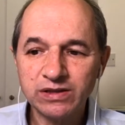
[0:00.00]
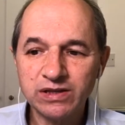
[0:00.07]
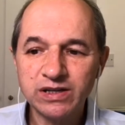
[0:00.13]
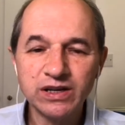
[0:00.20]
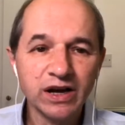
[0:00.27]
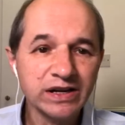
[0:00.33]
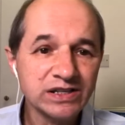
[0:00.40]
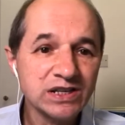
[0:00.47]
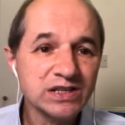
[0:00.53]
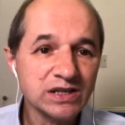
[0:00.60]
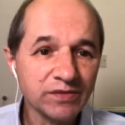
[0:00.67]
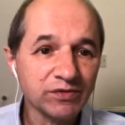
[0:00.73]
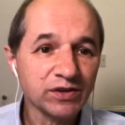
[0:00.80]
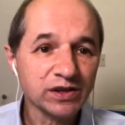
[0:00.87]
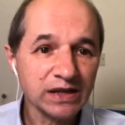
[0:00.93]
Ninety
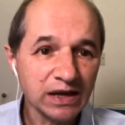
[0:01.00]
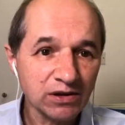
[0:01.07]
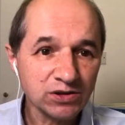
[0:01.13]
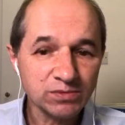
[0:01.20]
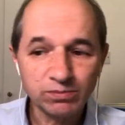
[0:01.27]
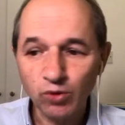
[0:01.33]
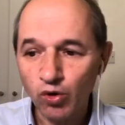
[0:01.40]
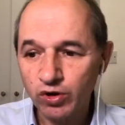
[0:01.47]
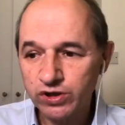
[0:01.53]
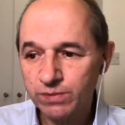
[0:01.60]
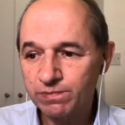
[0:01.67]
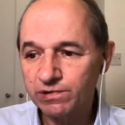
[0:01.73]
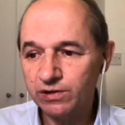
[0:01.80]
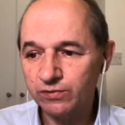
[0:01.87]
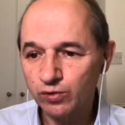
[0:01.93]
seven thousand mortgage
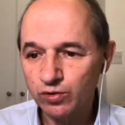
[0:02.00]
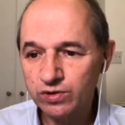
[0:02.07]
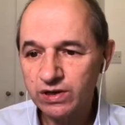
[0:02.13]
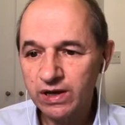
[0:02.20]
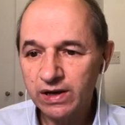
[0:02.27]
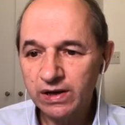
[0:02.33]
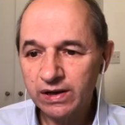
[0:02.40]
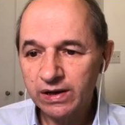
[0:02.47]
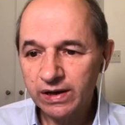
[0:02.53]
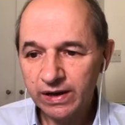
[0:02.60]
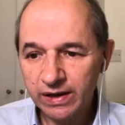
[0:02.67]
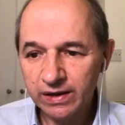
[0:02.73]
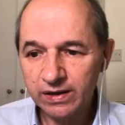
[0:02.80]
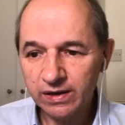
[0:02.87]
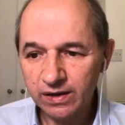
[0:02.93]
approvals
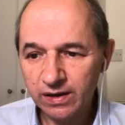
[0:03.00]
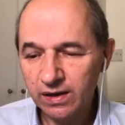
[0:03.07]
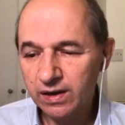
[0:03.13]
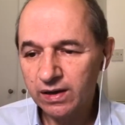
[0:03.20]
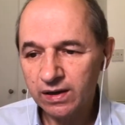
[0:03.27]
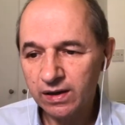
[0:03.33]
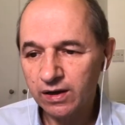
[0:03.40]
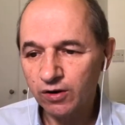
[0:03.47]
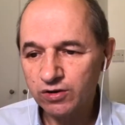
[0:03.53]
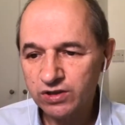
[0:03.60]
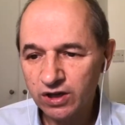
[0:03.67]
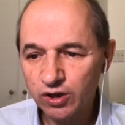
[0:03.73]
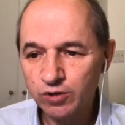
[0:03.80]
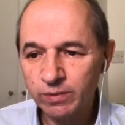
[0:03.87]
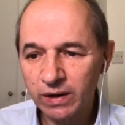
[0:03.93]
in uh,
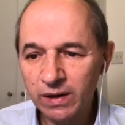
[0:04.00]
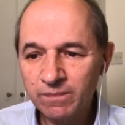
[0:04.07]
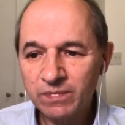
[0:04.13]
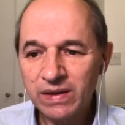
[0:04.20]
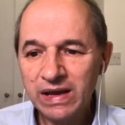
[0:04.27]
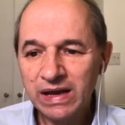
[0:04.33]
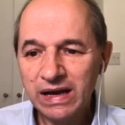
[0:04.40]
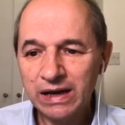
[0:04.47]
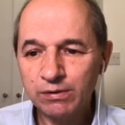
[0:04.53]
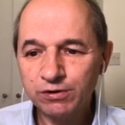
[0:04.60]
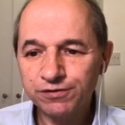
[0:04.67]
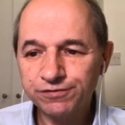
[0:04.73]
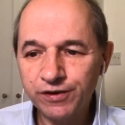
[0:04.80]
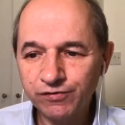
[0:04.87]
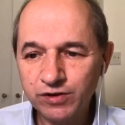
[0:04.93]
October, and it was
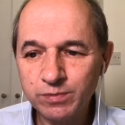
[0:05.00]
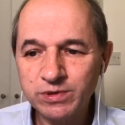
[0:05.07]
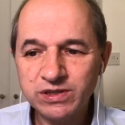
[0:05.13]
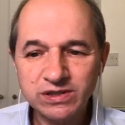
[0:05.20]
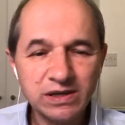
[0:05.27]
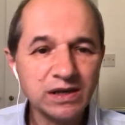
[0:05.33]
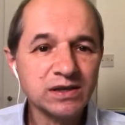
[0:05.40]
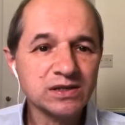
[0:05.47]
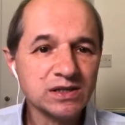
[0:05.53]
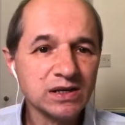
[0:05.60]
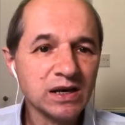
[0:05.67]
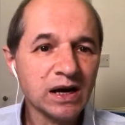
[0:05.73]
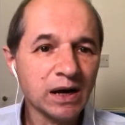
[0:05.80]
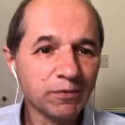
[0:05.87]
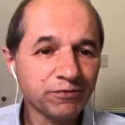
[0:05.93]
fifty percent
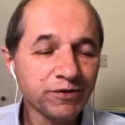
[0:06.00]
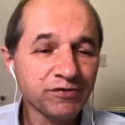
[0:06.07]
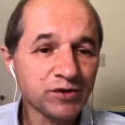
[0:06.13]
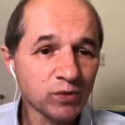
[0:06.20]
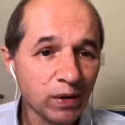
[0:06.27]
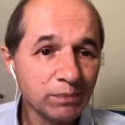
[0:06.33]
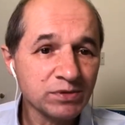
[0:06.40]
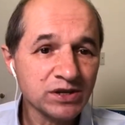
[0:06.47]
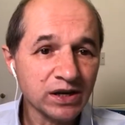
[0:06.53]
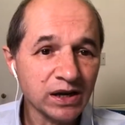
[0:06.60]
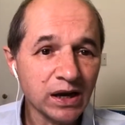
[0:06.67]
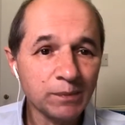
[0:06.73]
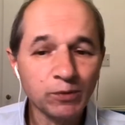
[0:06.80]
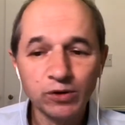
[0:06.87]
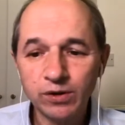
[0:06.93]
up, fifty one percent
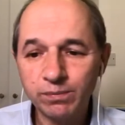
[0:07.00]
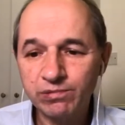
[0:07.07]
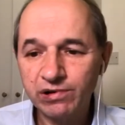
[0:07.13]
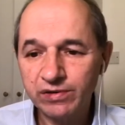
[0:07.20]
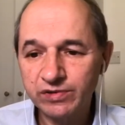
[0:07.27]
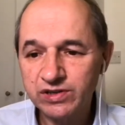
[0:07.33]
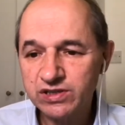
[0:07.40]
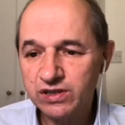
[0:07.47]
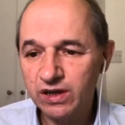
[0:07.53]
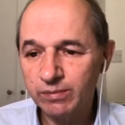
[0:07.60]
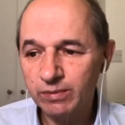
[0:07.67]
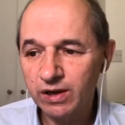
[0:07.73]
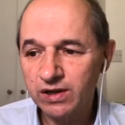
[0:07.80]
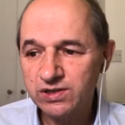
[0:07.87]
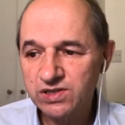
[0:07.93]
up on the previous time
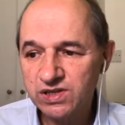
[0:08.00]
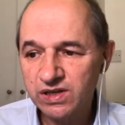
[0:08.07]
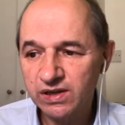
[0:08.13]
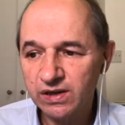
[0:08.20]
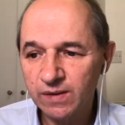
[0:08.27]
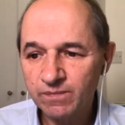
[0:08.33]
last year.